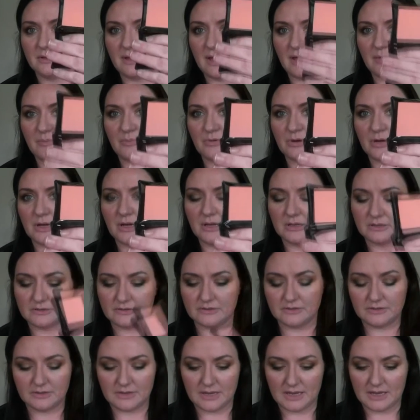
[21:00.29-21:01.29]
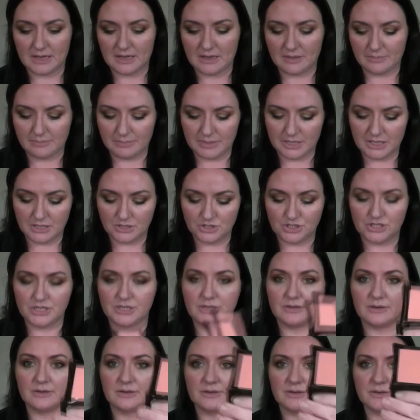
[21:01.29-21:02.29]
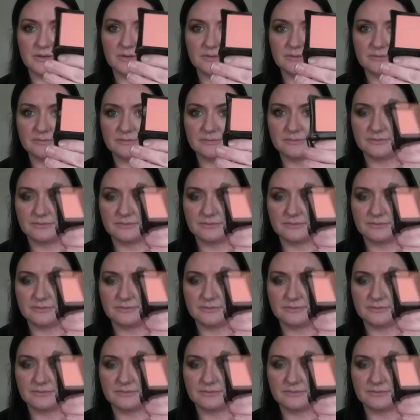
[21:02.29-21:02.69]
apricot peachy colour.